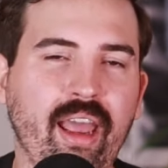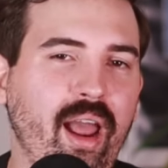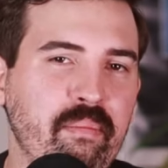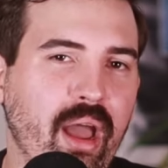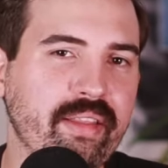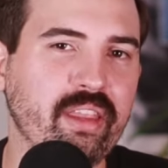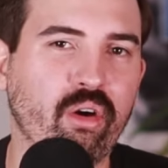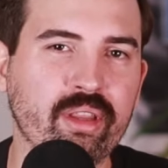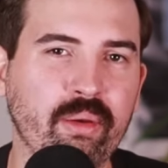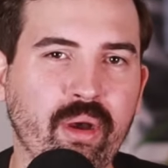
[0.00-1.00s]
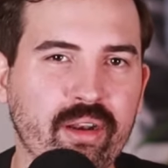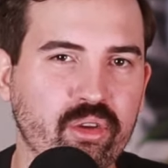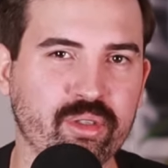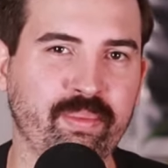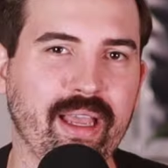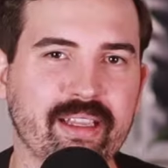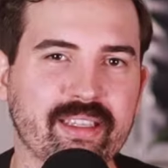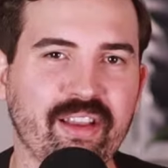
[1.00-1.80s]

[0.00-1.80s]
And I'm not the only one who's pissed.